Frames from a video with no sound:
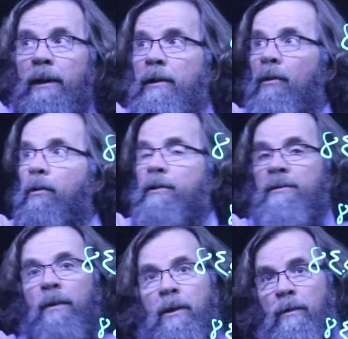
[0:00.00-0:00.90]
limit, no
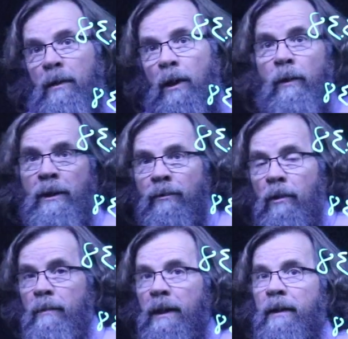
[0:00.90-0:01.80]
points below the lower
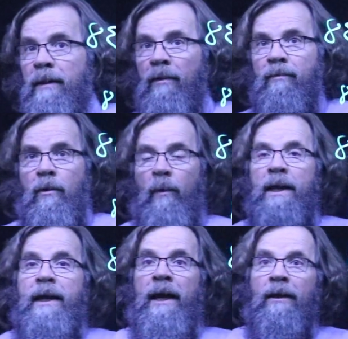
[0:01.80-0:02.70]
control limit, and therefore
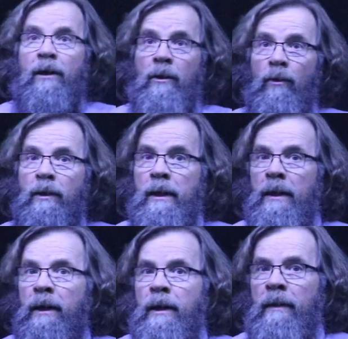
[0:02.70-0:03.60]
we can conclude
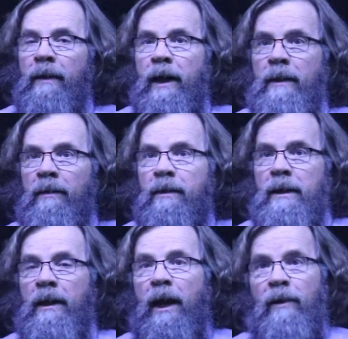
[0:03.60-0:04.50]
that
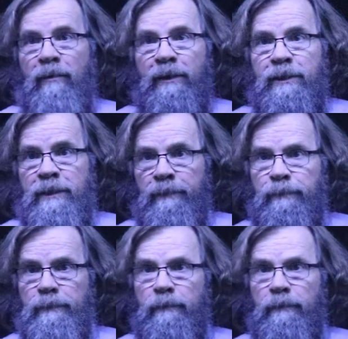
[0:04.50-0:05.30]
the averages,